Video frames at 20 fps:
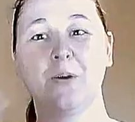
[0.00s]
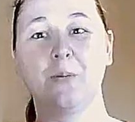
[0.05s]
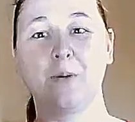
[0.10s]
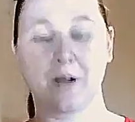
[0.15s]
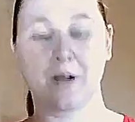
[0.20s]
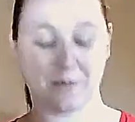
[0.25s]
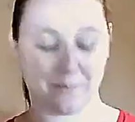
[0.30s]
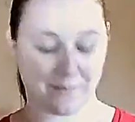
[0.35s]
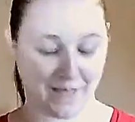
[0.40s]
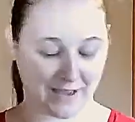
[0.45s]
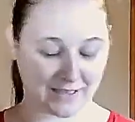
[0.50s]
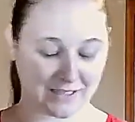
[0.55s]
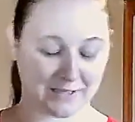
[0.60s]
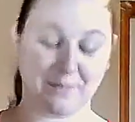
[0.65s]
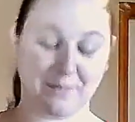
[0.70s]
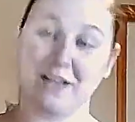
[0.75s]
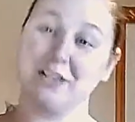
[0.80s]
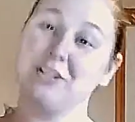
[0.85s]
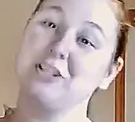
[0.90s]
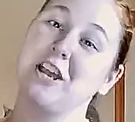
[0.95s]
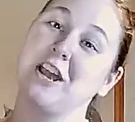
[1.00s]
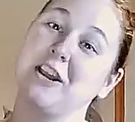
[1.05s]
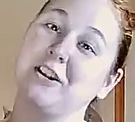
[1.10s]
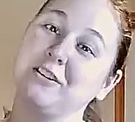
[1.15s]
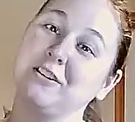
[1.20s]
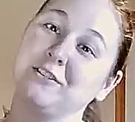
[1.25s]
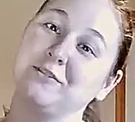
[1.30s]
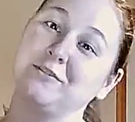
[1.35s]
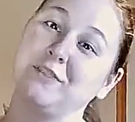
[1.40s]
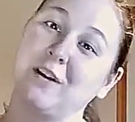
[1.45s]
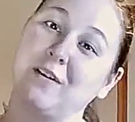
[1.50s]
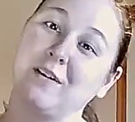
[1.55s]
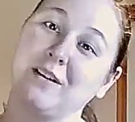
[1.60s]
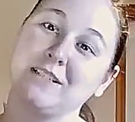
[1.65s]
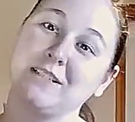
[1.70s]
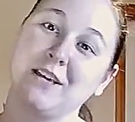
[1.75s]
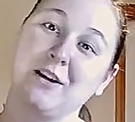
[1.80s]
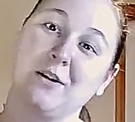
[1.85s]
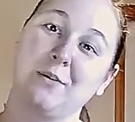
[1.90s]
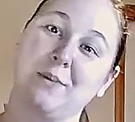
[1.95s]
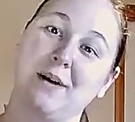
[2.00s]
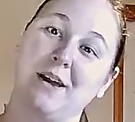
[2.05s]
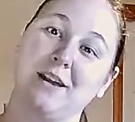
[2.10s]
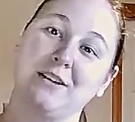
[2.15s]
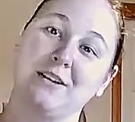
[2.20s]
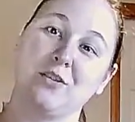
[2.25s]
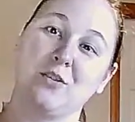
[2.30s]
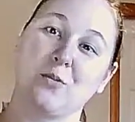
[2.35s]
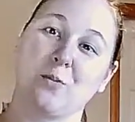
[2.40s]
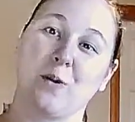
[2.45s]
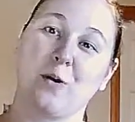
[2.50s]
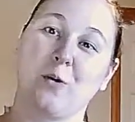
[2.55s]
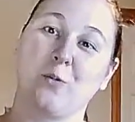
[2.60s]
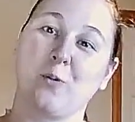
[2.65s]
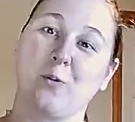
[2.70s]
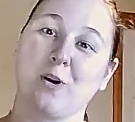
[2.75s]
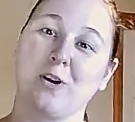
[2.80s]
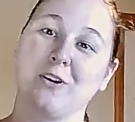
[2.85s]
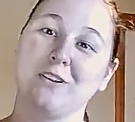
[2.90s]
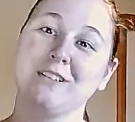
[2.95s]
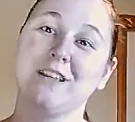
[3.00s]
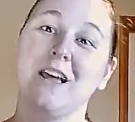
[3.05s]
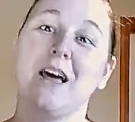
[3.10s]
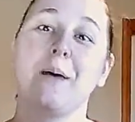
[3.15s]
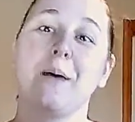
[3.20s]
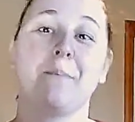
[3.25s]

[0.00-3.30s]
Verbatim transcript: Welcome back to my channel, Fairy Tale Mind in the Real World.